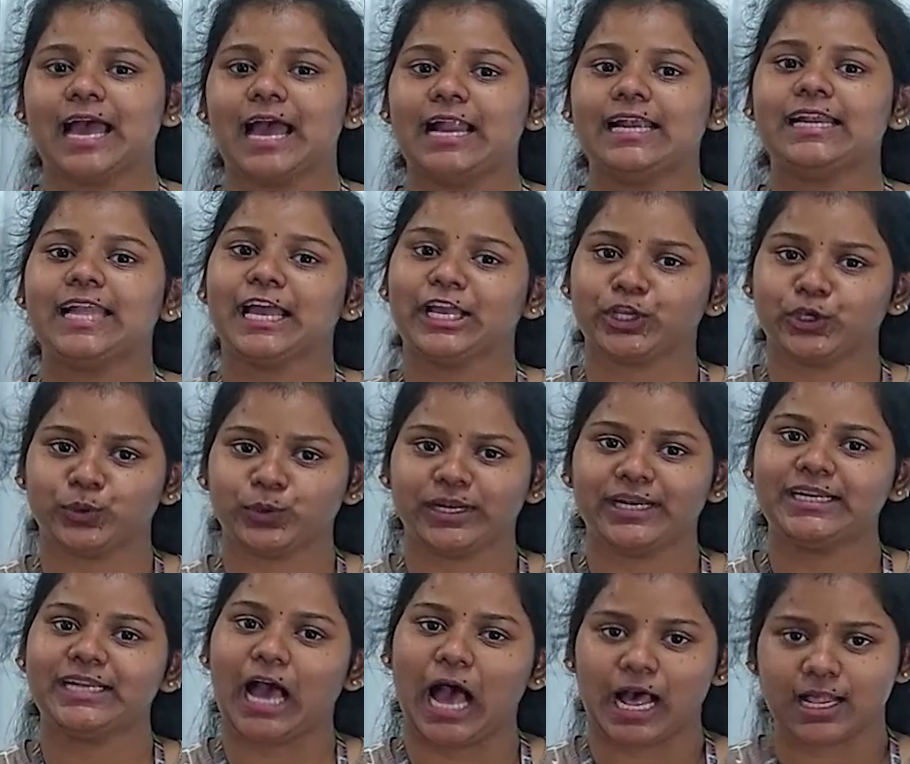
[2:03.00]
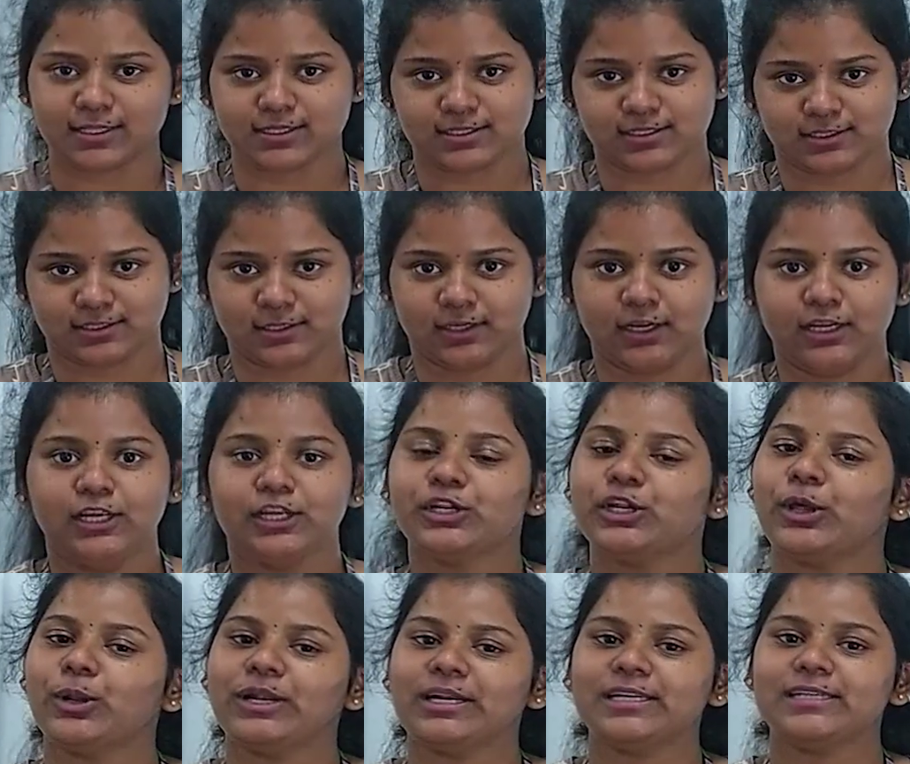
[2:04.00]
and accurate answer.
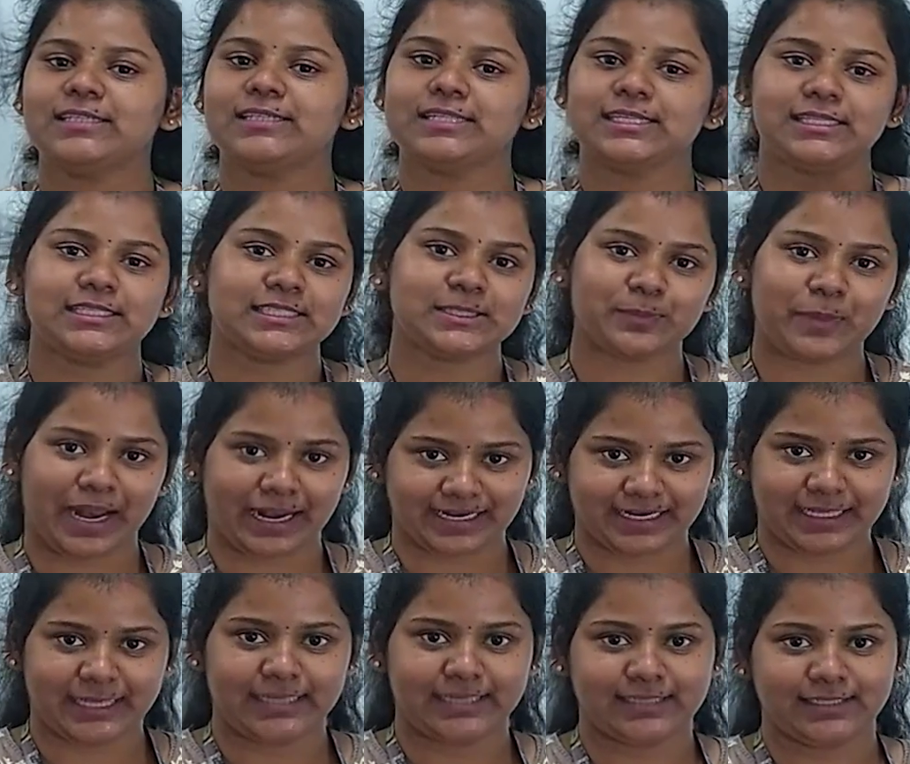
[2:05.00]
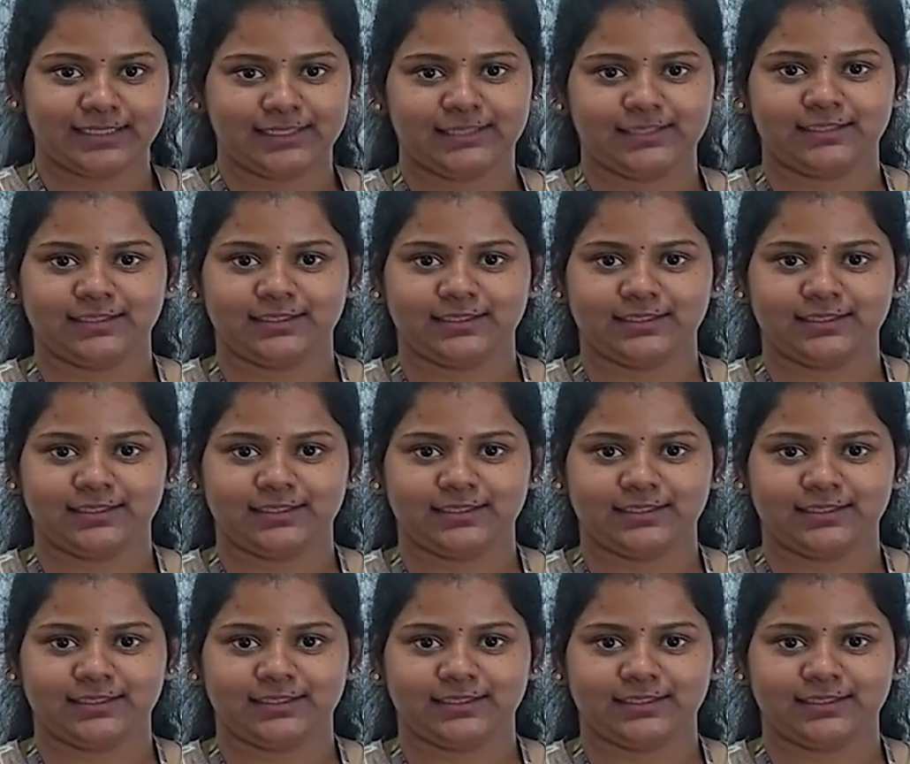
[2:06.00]
Now let us see this practically.